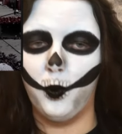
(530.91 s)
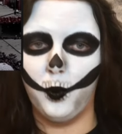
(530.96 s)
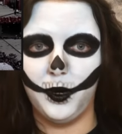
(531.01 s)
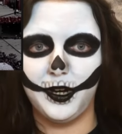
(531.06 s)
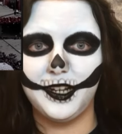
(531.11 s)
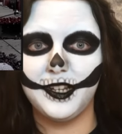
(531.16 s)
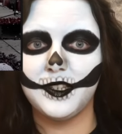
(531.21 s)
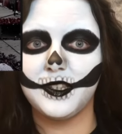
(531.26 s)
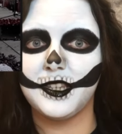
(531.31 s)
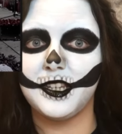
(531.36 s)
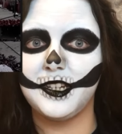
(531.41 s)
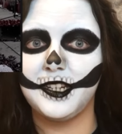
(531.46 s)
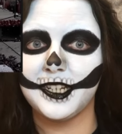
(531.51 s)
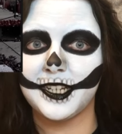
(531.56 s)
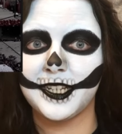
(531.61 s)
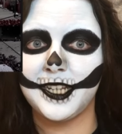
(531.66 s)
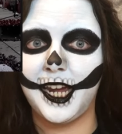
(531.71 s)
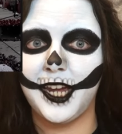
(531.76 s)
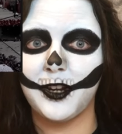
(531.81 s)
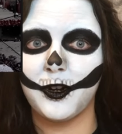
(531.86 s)
what is the
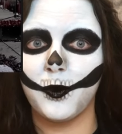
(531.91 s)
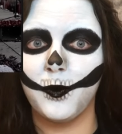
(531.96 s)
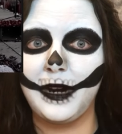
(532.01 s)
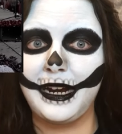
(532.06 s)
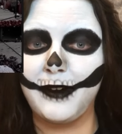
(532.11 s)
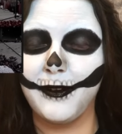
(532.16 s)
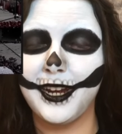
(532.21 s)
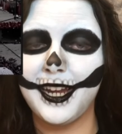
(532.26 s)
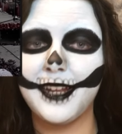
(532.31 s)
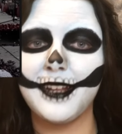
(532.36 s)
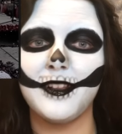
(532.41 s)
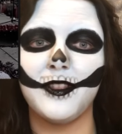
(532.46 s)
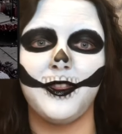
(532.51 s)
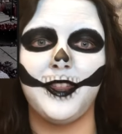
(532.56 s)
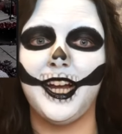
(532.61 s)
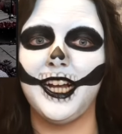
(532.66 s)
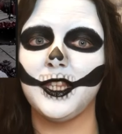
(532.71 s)
dictator wearing?